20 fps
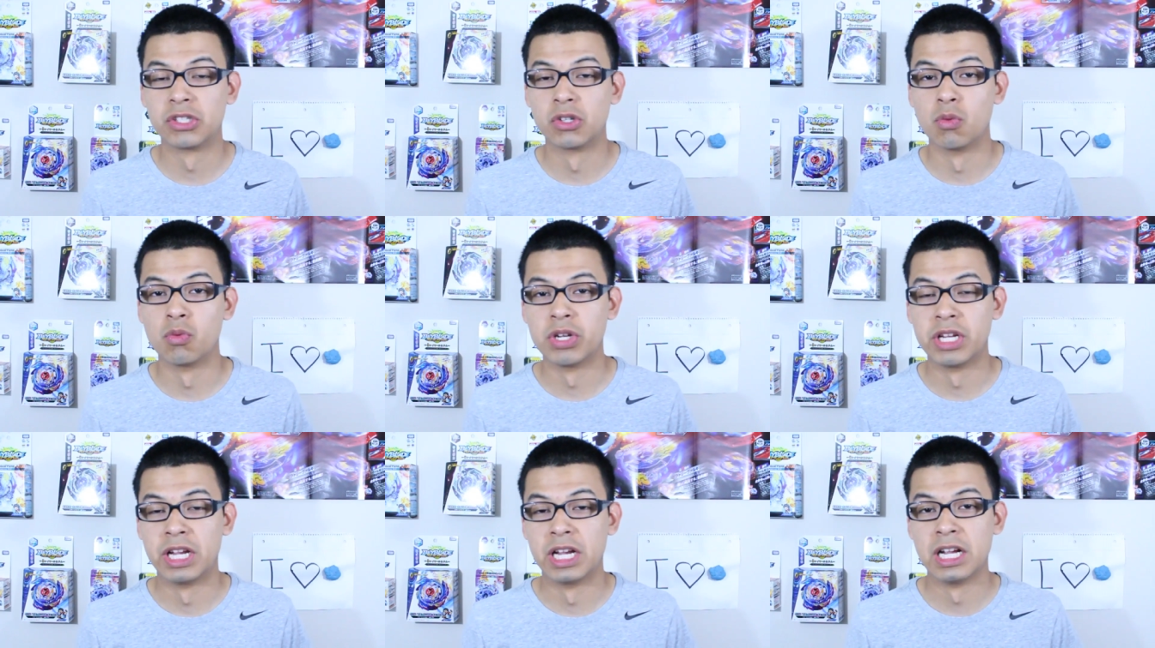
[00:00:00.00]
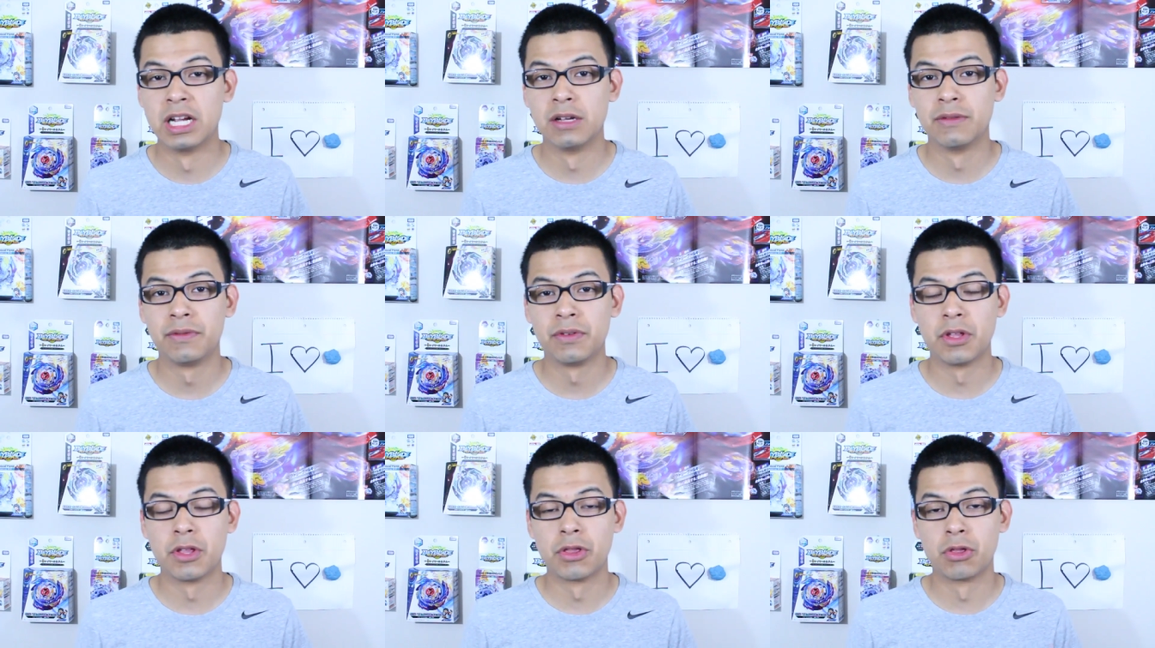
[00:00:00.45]
So we
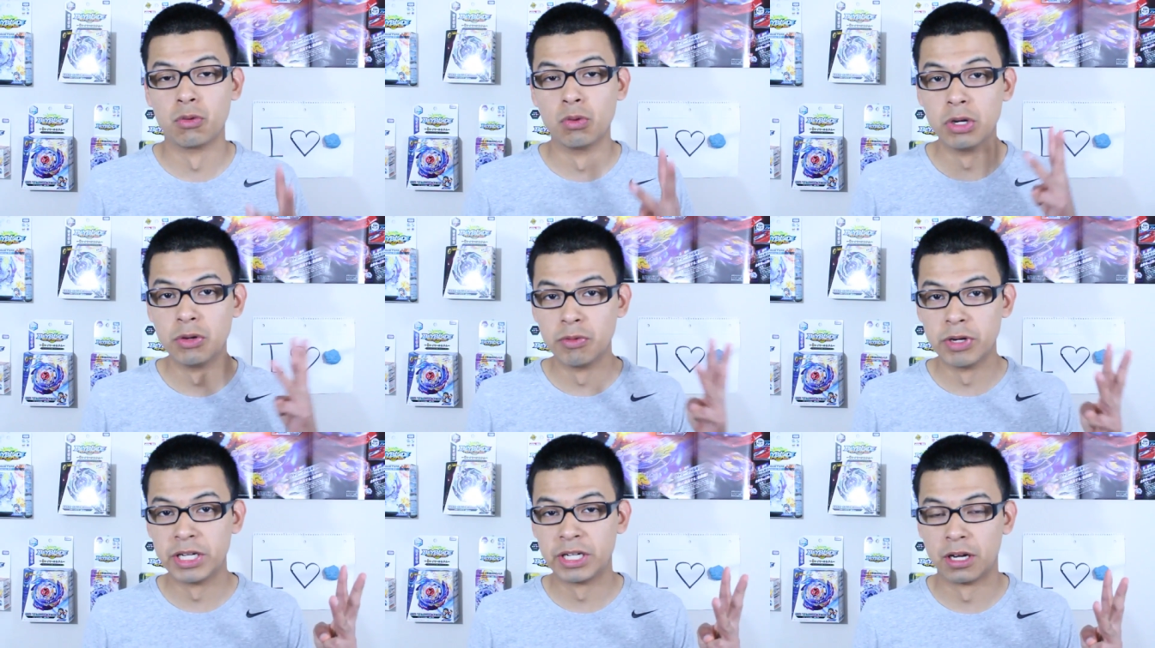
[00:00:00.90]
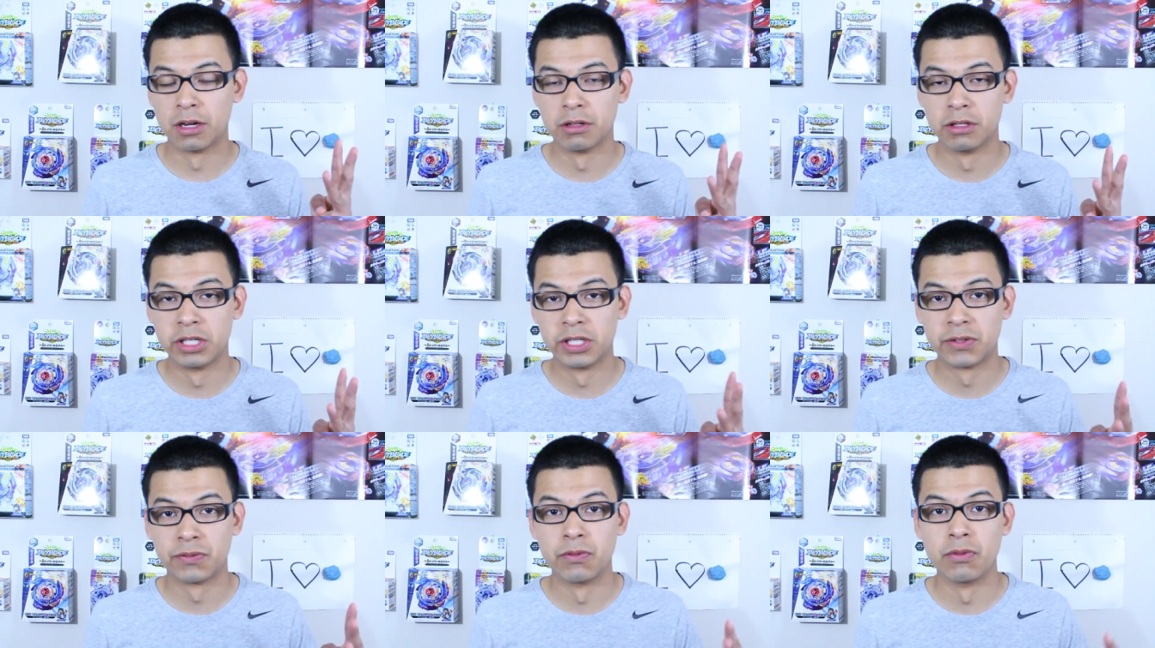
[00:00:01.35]
have 3
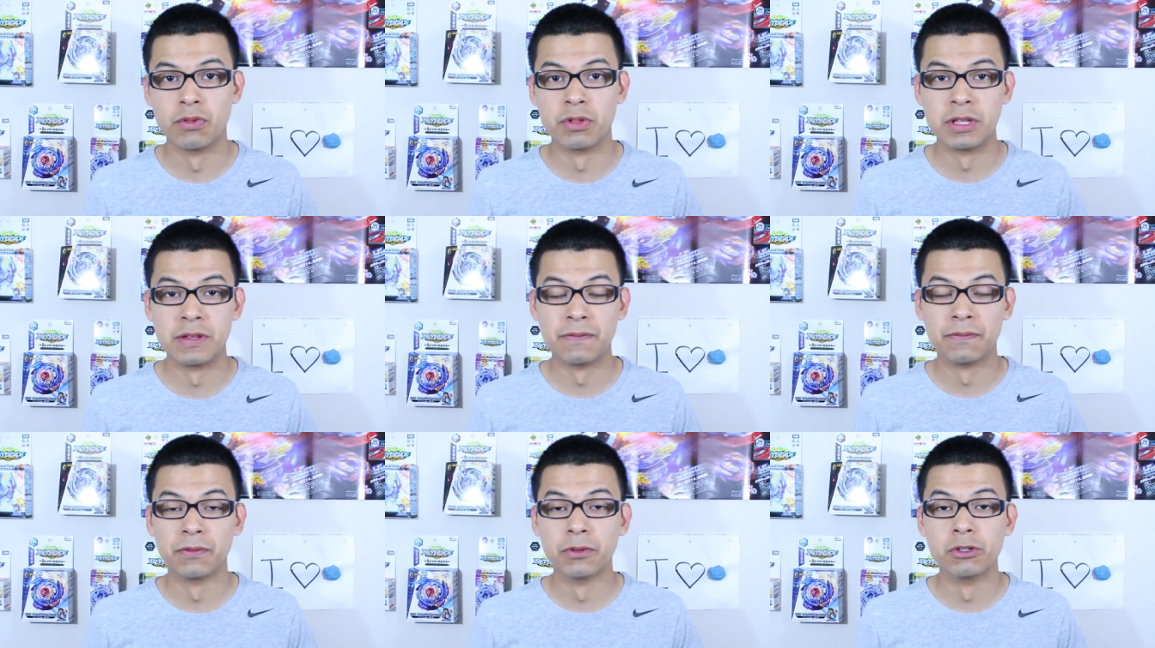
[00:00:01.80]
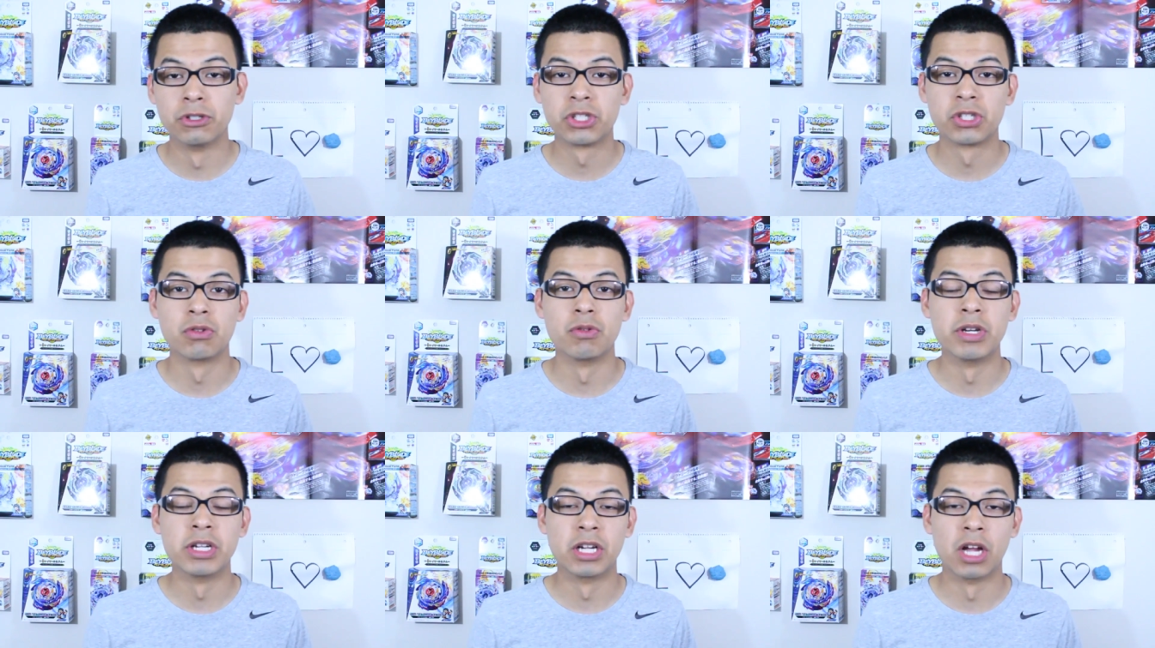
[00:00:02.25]
recolors for the
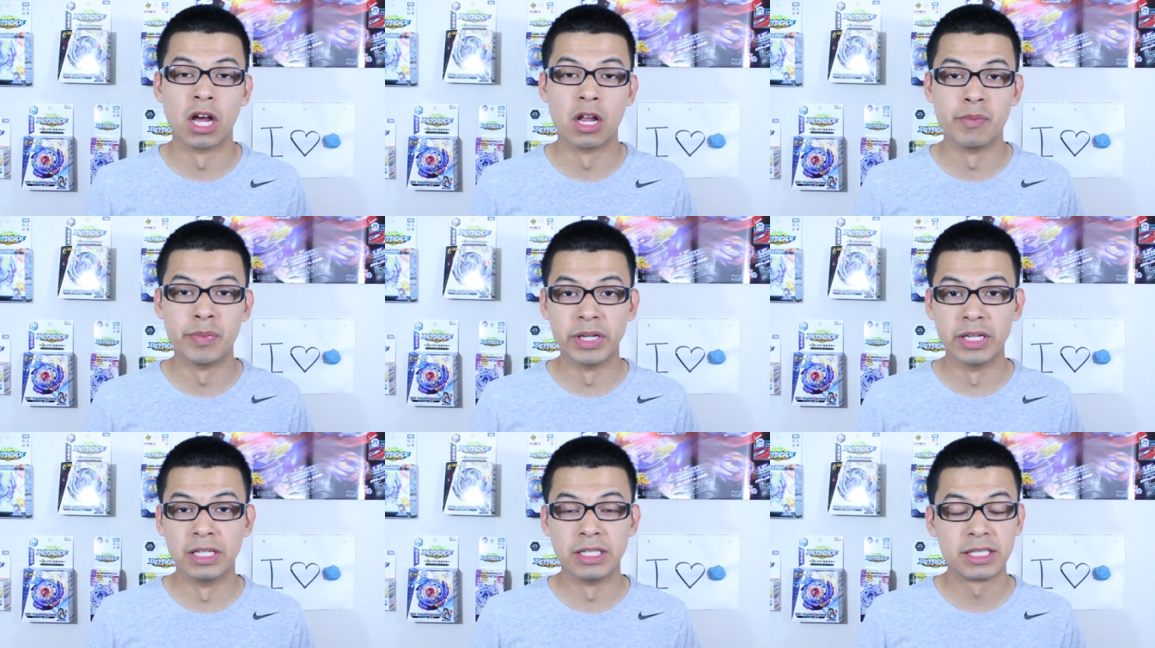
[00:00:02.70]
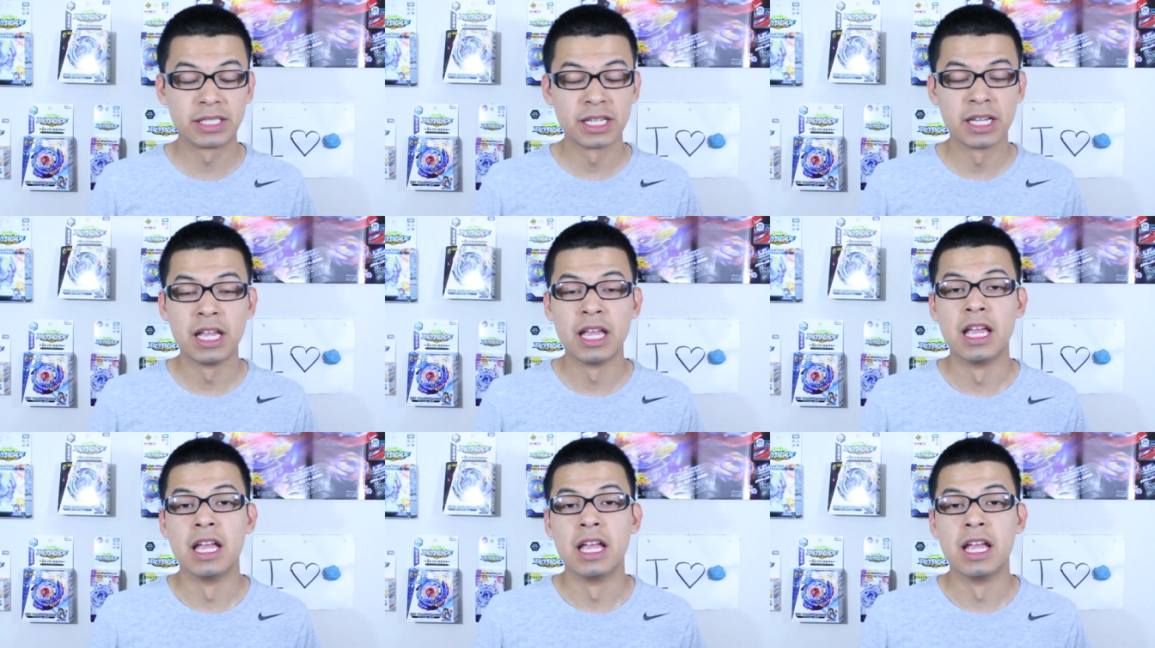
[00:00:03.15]
first 3 God Bays,